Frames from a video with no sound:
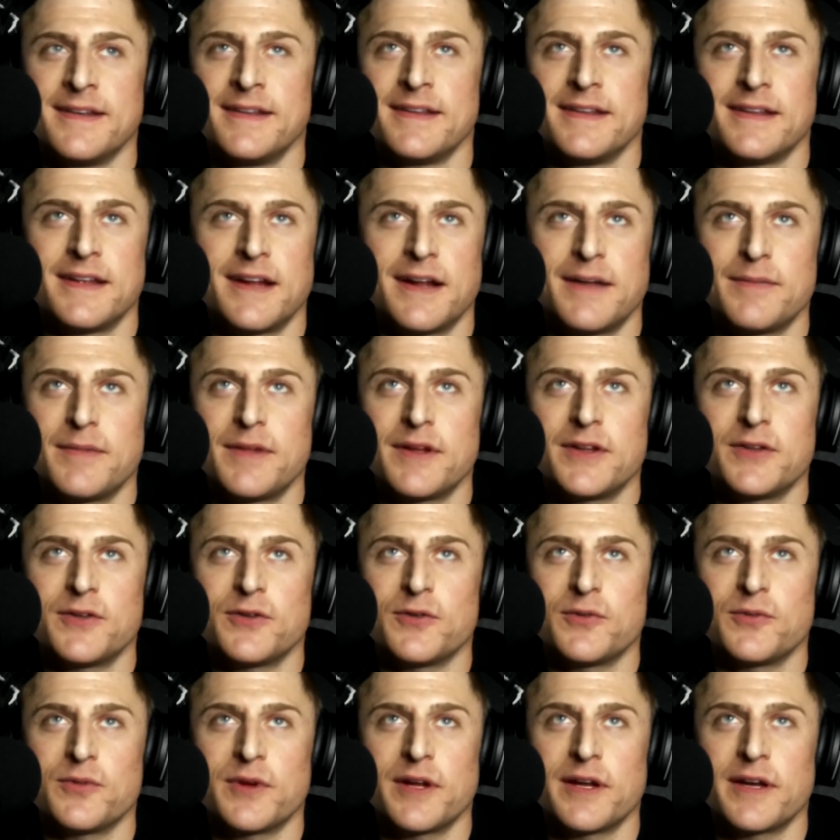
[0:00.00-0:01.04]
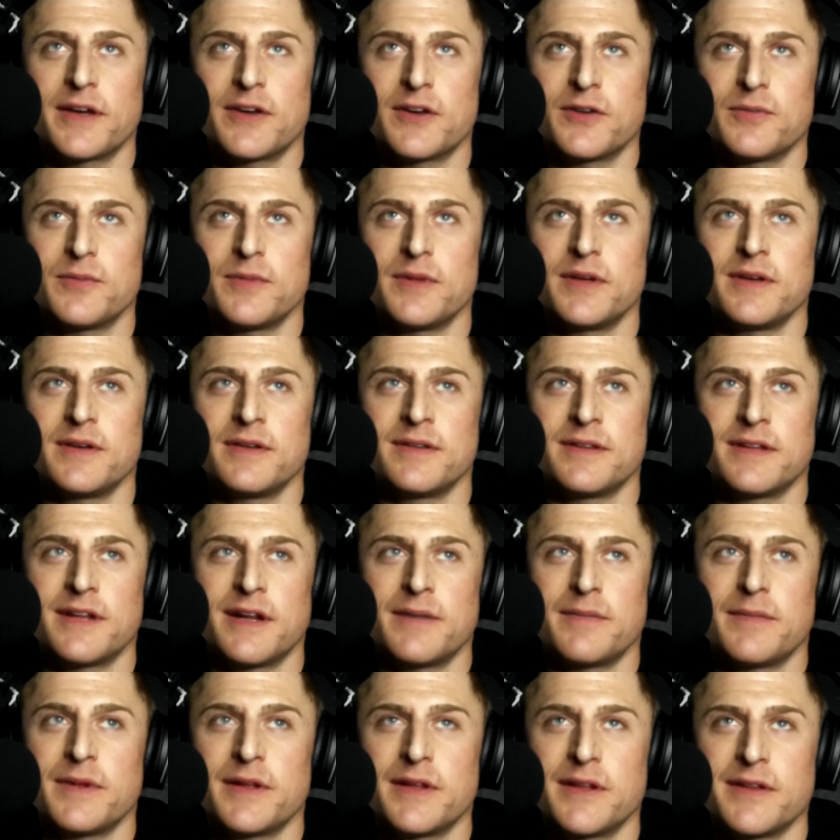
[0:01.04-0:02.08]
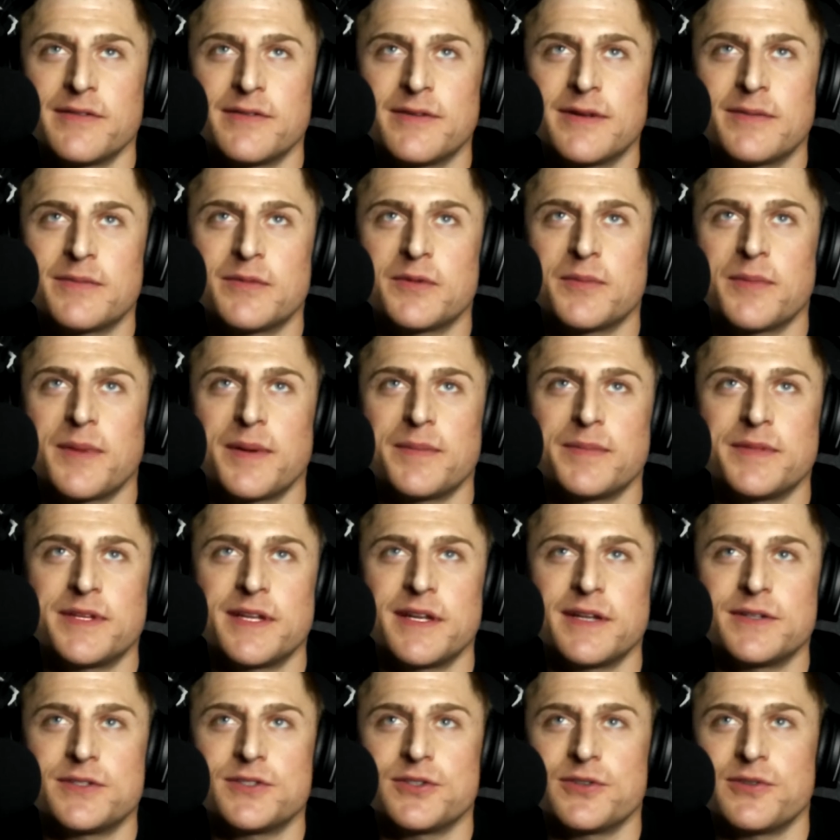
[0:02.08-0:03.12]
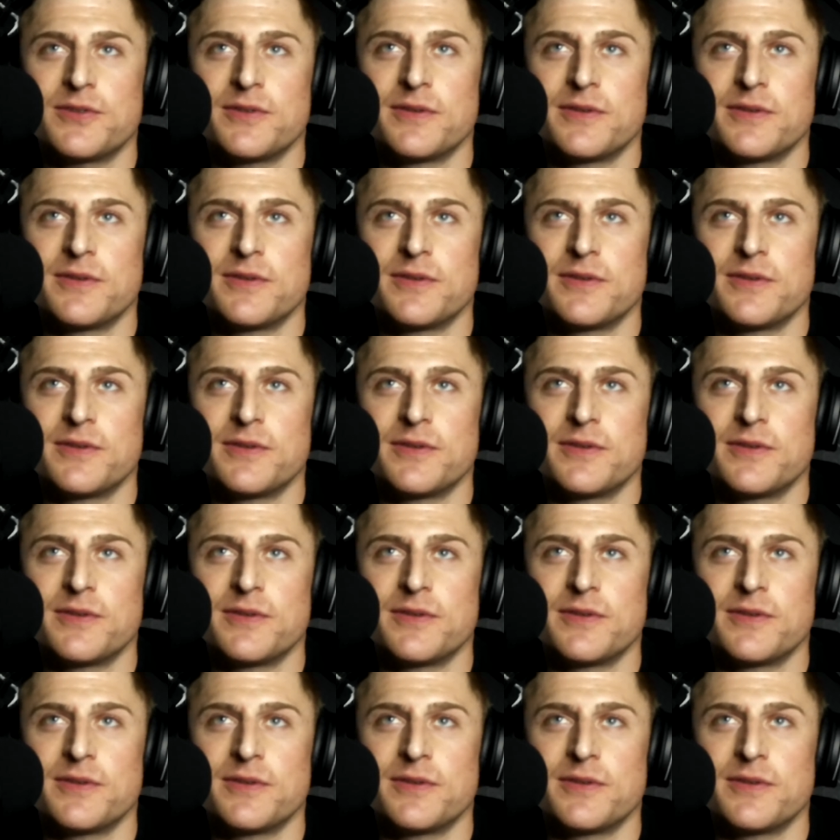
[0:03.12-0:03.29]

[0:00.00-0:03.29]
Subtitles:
I'm not doing what I could be, that I'm not living up to my potential.